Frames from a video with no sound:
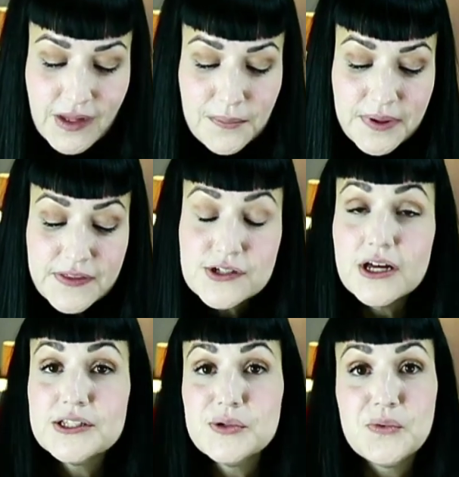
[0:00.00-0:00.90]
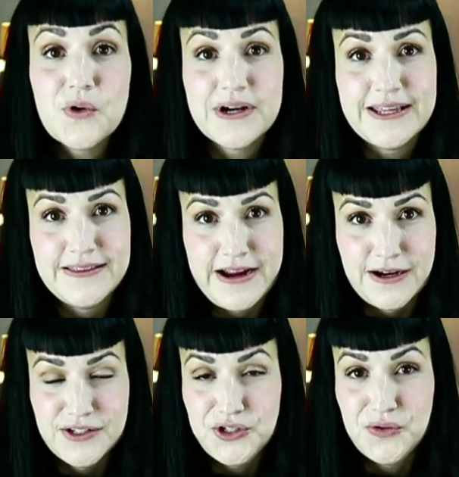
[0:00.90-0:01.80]
But there's also a warning there
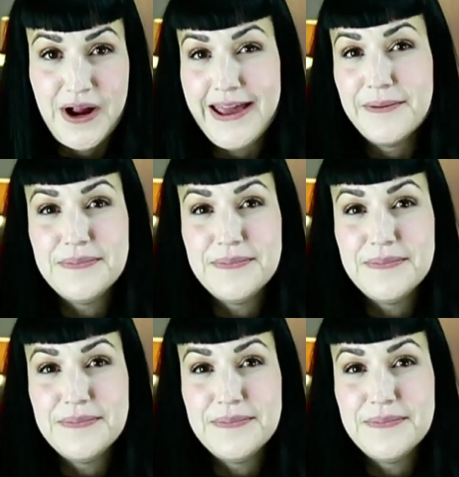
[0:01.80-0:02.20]
too, right?